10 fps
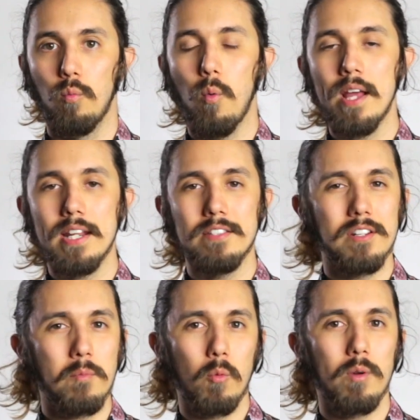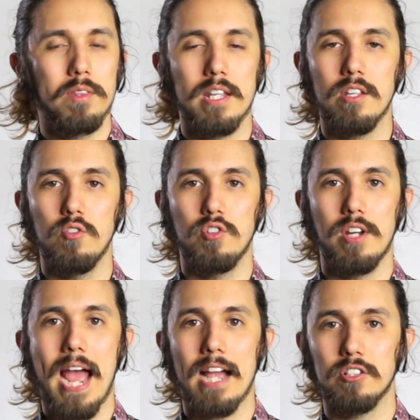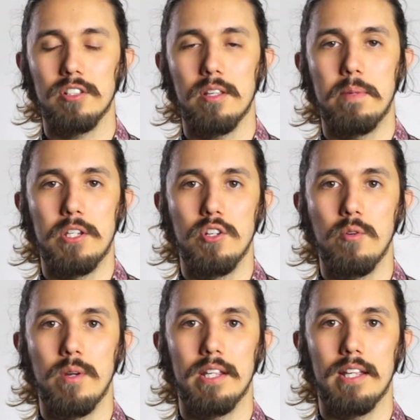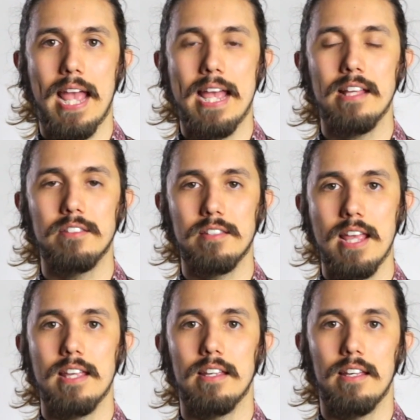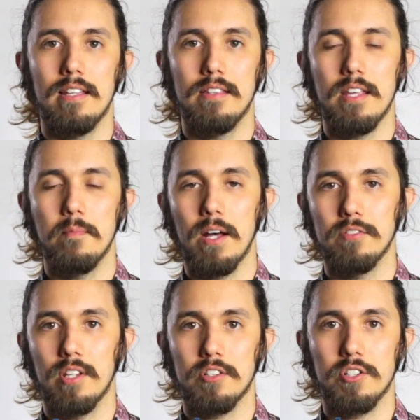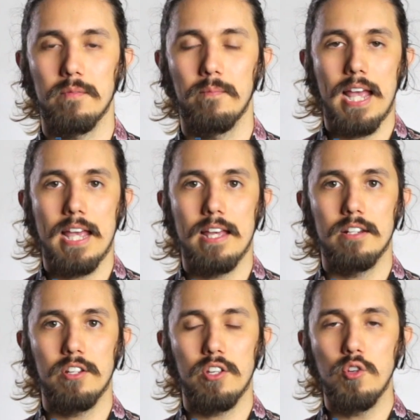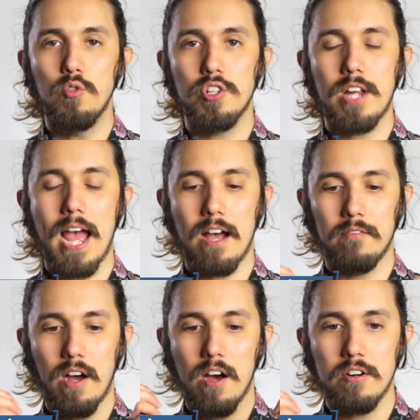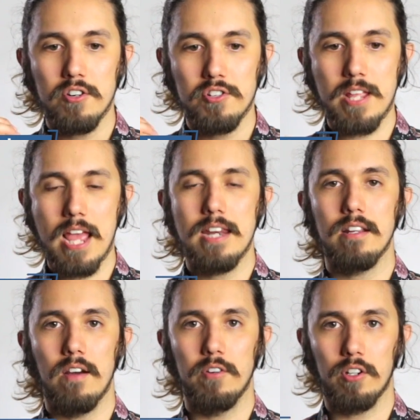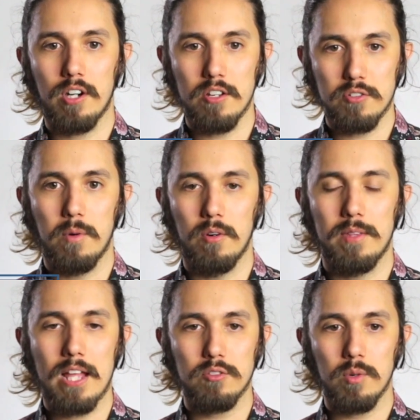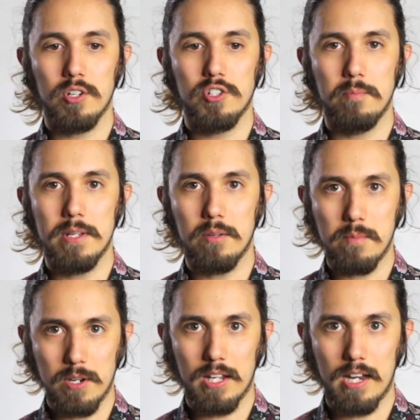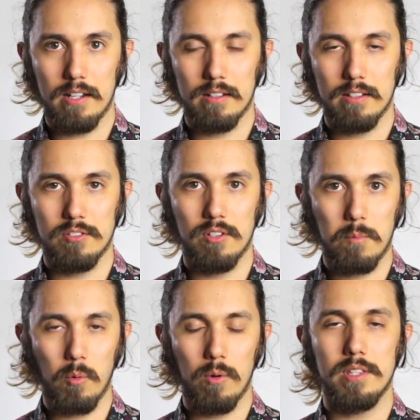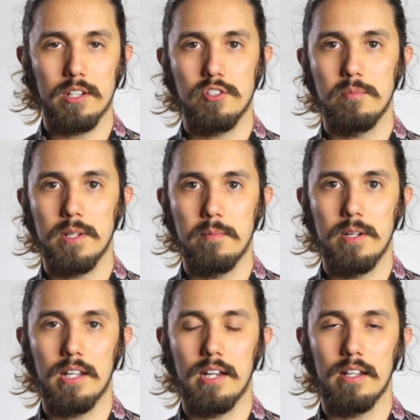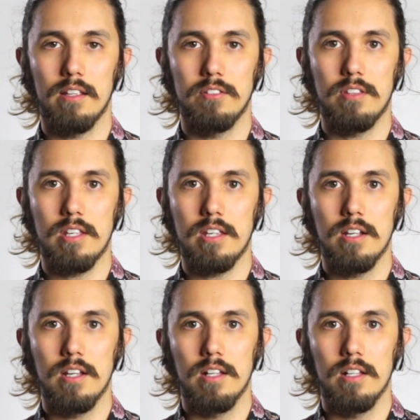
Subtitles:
what is the number one thing you should actually be doing and saying in the about section? And you should have understanding of your customer. That's what it should be communicating. That's the number one thing it should be communicating, is the